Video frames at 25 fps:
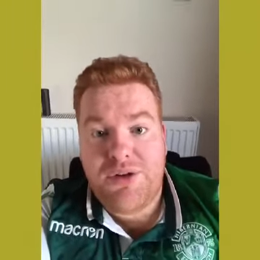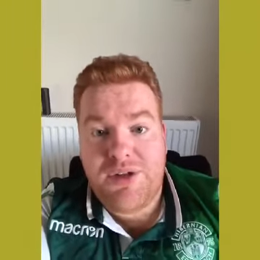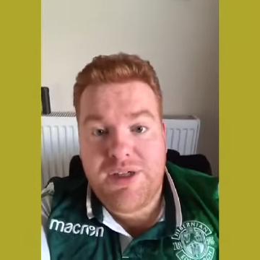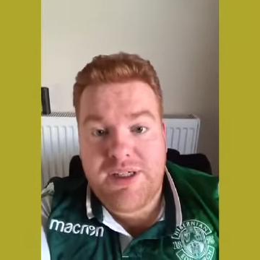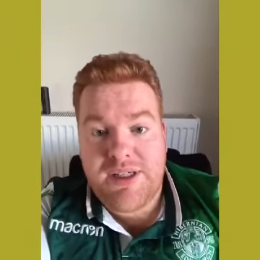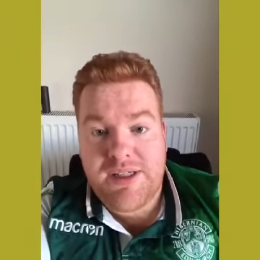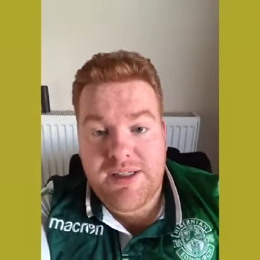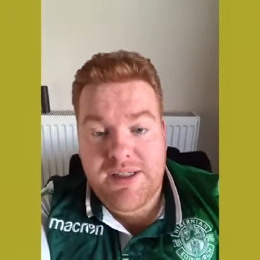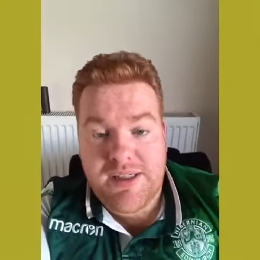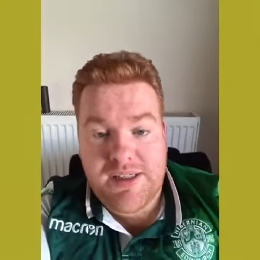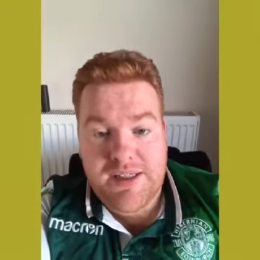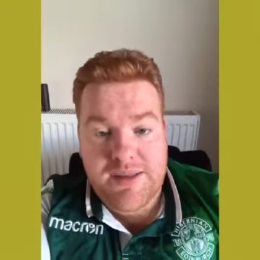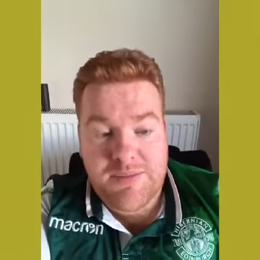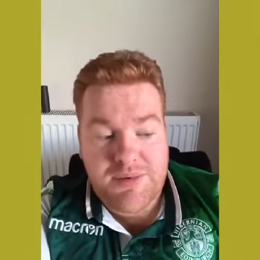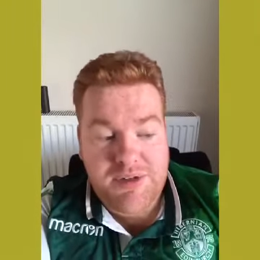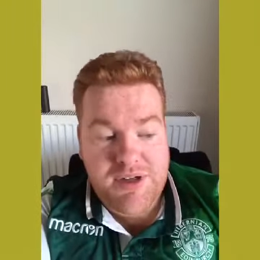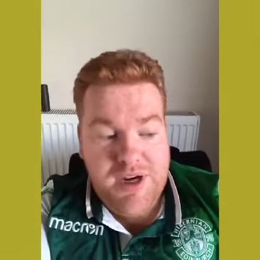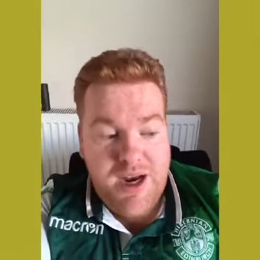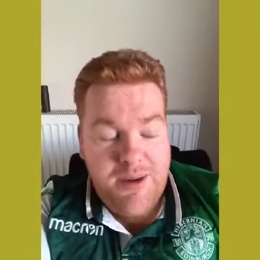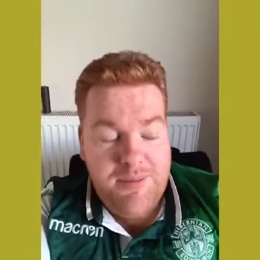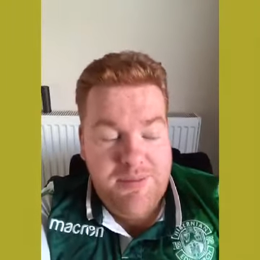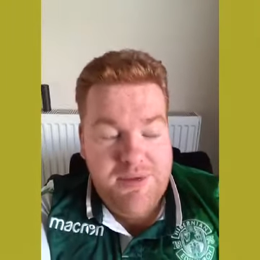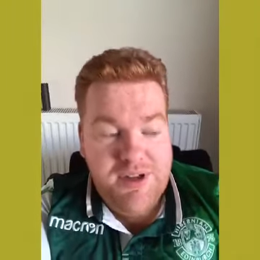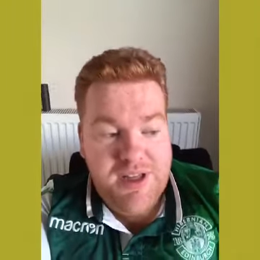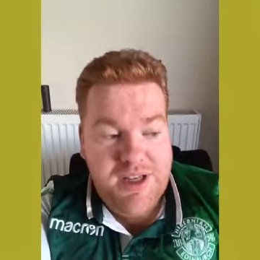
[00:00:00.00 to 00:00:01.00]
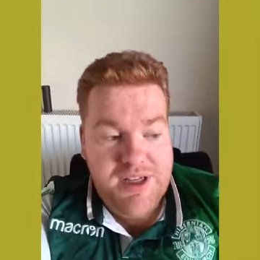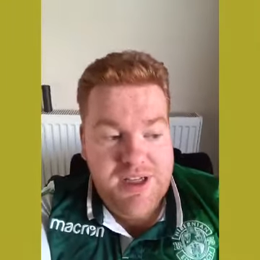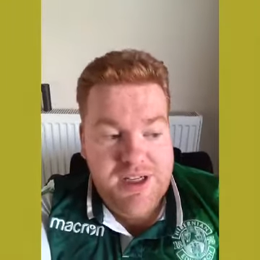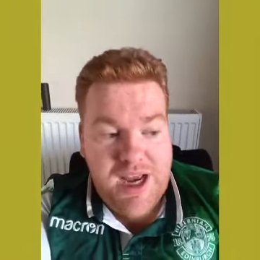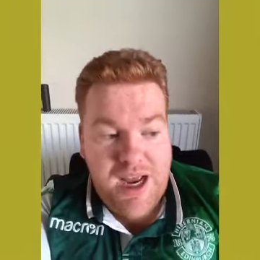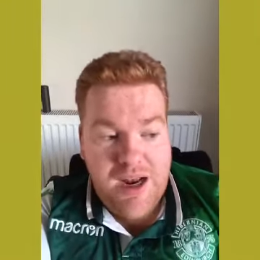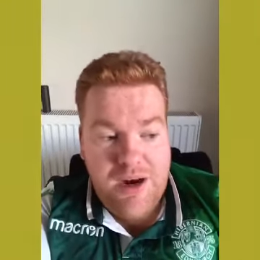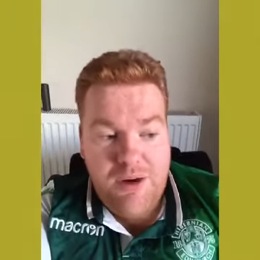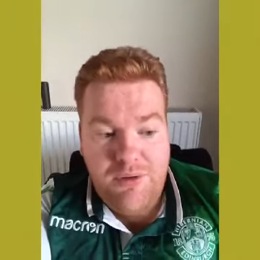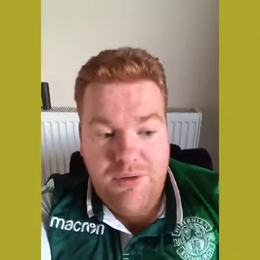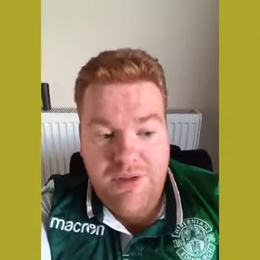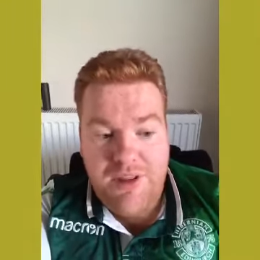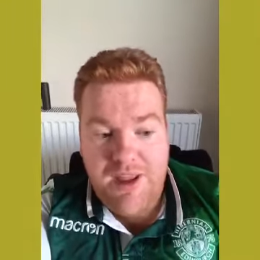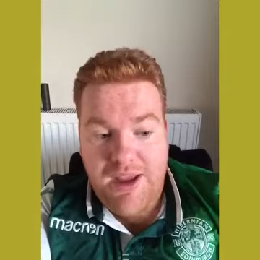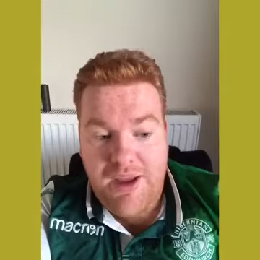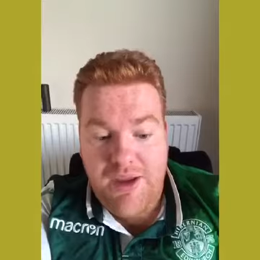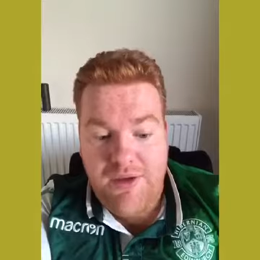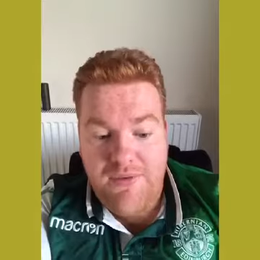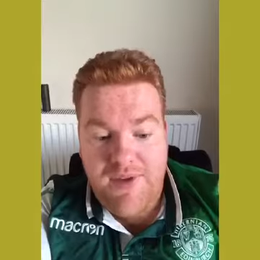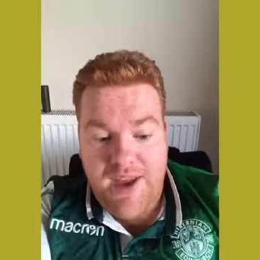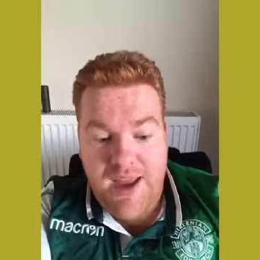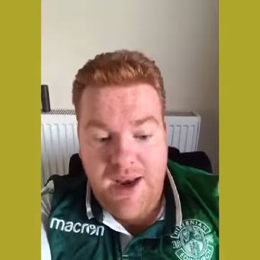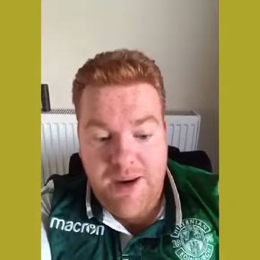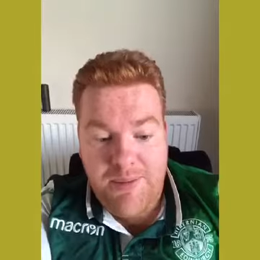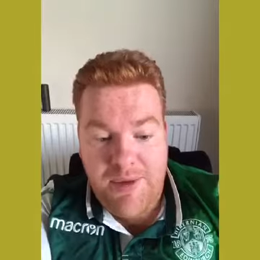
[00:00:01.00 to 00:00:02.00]
recently subscribed to the channel. Thank you
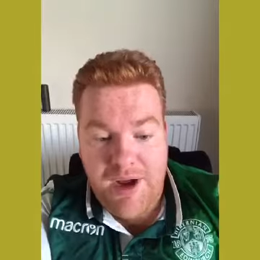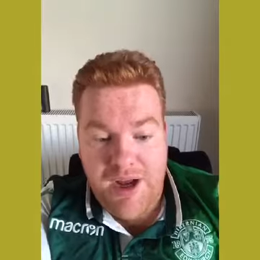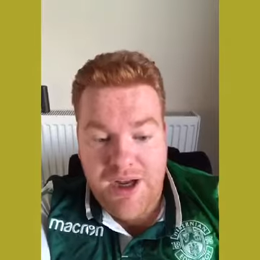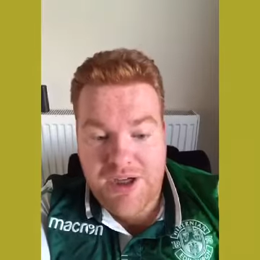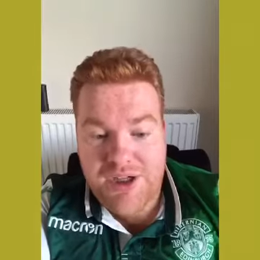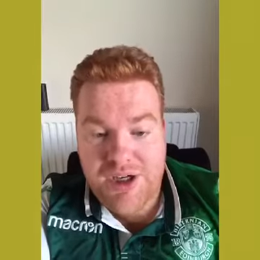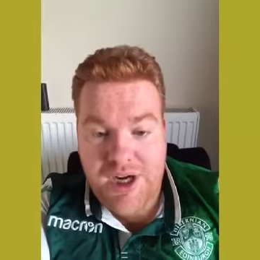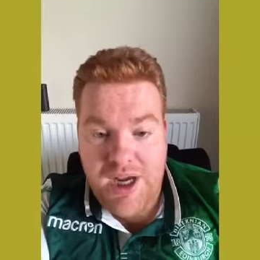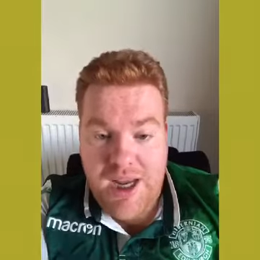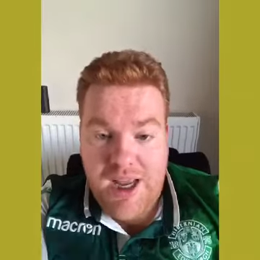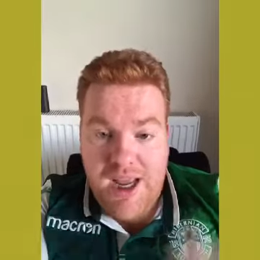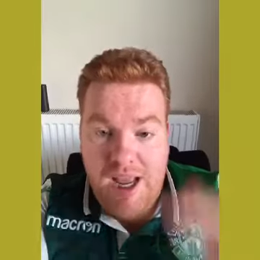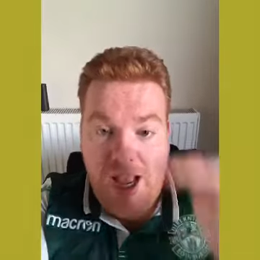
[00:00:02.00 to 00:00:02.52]
very much.